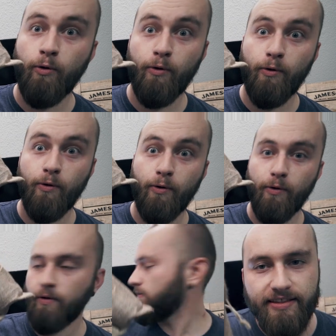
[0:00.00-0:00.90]

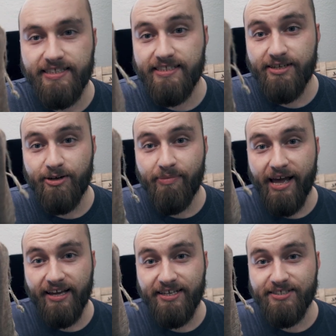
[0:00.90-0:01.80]
Woo! These little
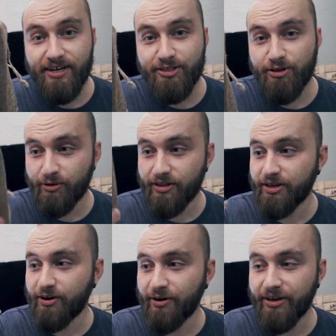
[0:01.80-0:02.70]
baggies are
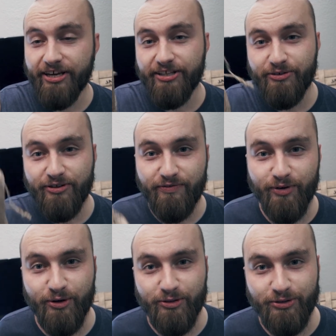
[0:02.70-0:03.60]
totally going into the
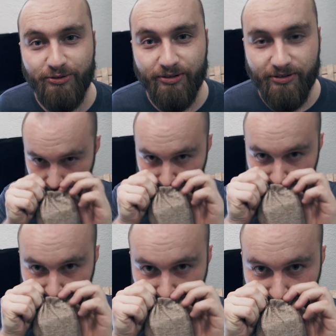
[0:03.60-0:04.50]
photo shoot.
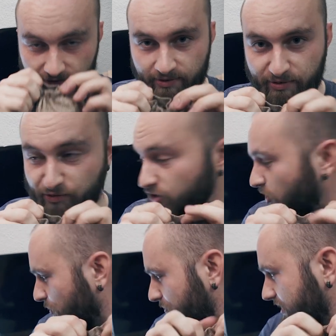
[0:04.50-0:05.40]
Even before
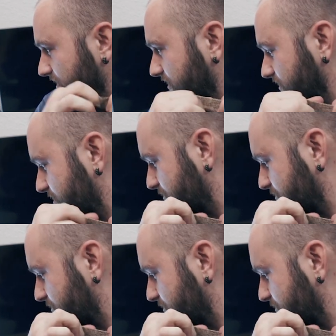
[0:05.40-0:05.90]
opening, these